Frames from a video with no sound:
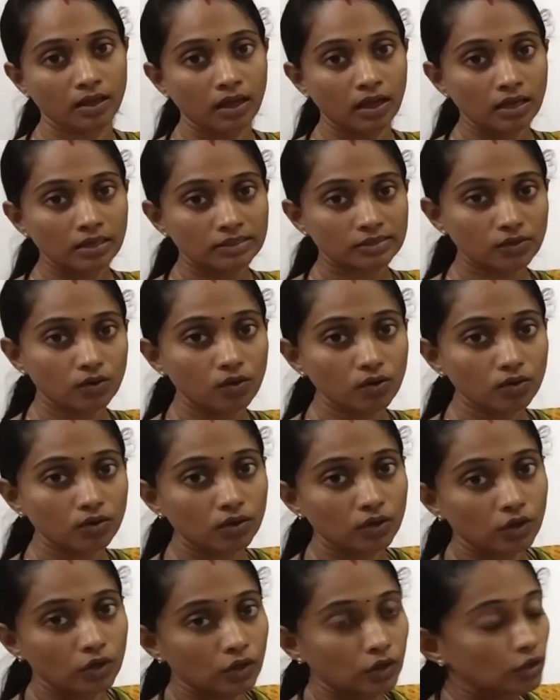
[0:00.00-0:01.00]

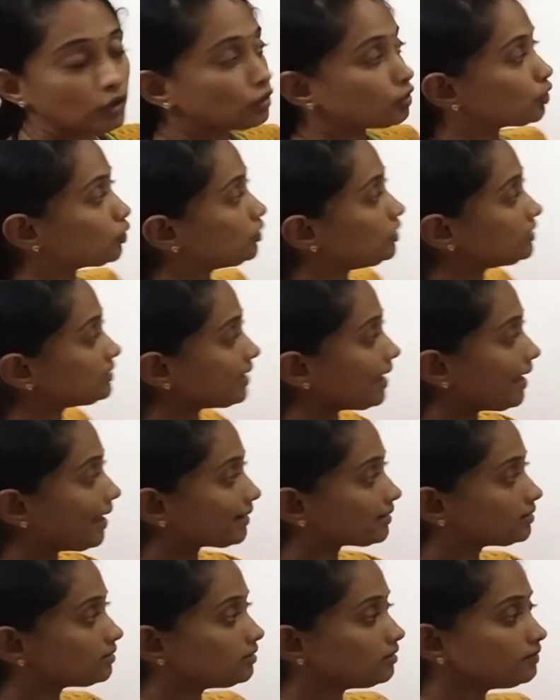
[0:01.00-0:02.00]
So through this
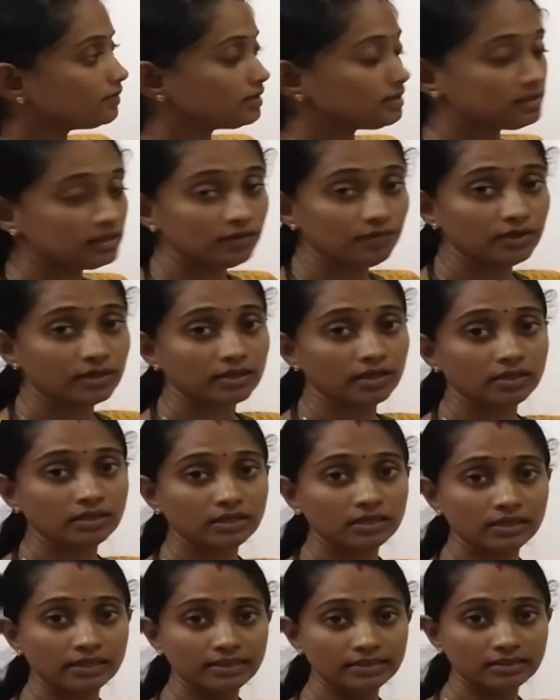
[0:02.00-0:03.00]
activity we
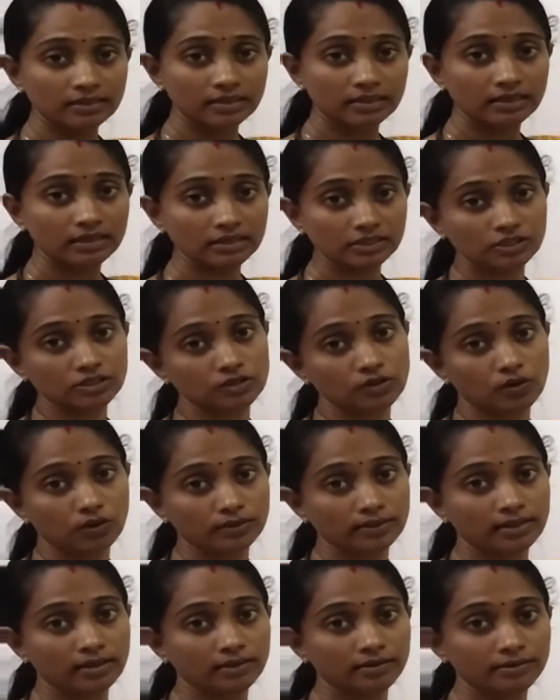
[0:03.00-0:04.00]
can clearly show
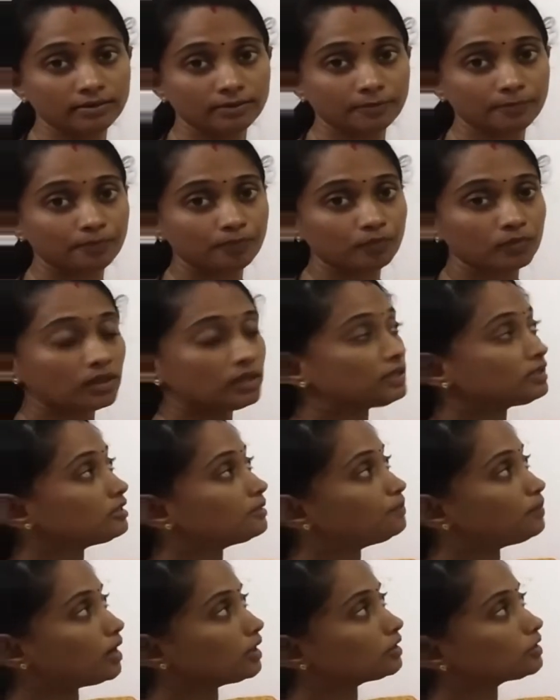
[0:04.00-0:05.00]
that the
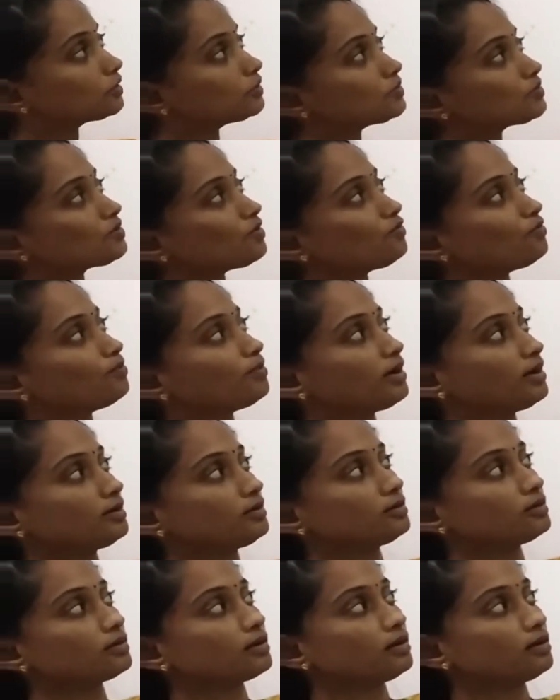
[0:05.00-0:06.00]
particles of
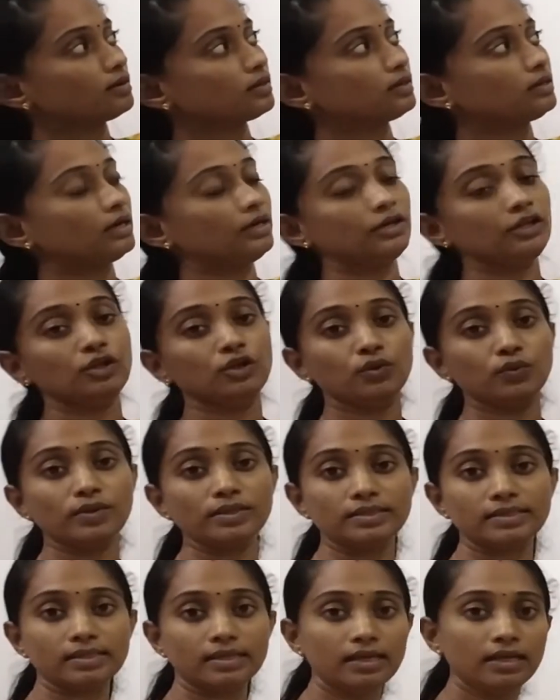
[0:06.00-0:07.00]
matter are
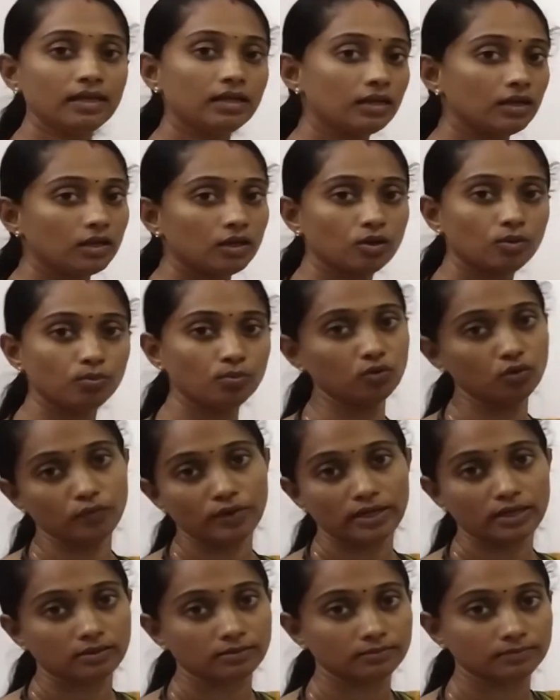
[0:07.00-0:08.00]
continuously
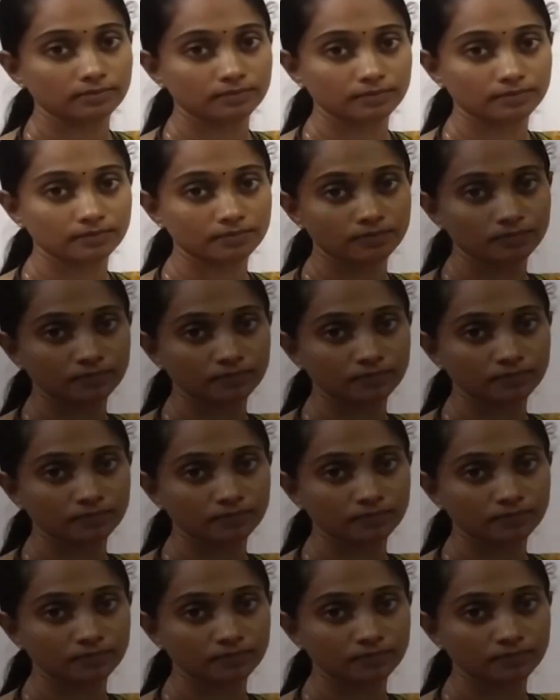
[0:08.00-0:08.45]
moving.